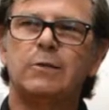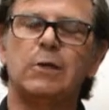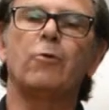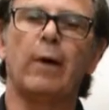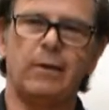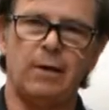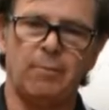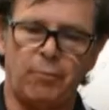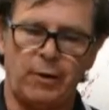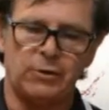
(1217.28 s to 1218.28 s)
degrade the
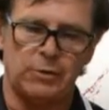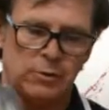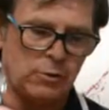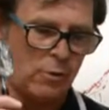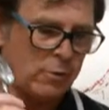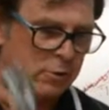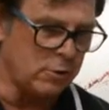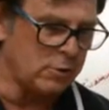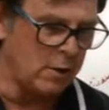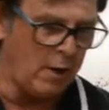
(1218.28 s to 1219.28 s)
impression. So it's
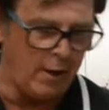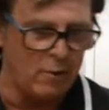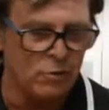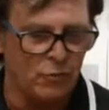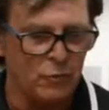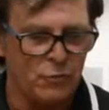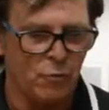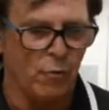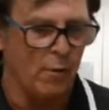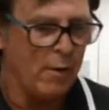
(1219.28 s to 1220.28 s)
just a useful
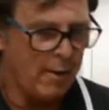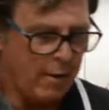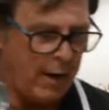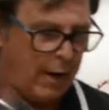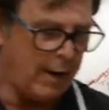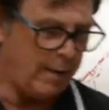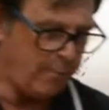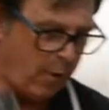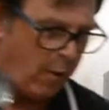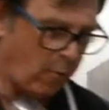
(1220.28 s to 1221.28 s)
tool
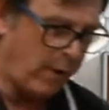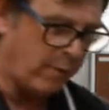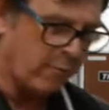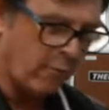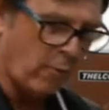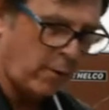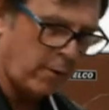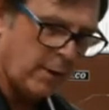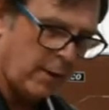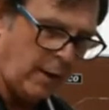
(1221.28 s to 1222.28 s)
all around
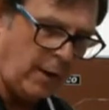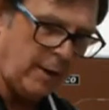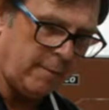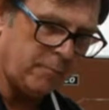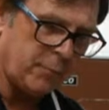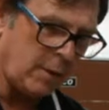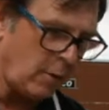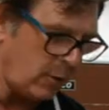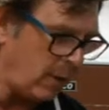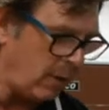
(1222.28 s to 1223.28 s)
for
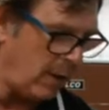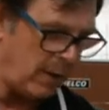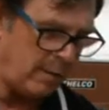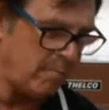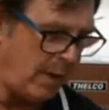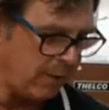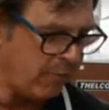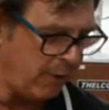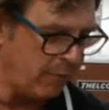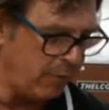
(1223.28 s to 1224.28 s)
looking
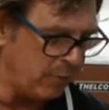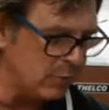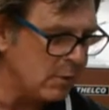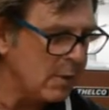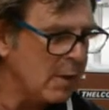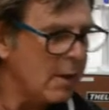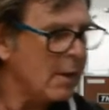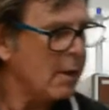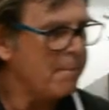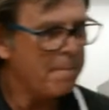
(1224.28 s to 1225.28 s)
magnified views.
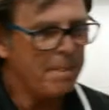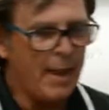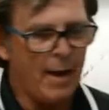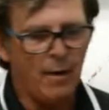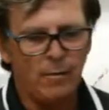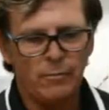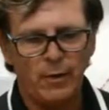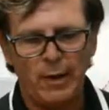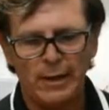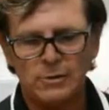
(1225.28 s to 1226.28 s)
Now,
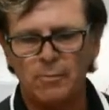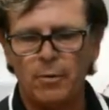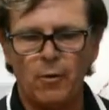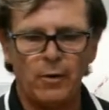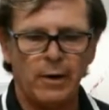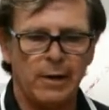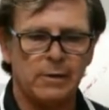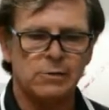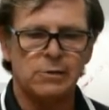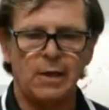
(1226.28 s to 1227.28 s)
the last component
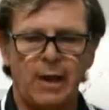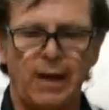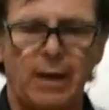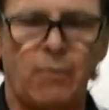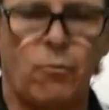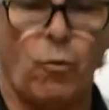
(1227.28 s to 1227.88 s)
is a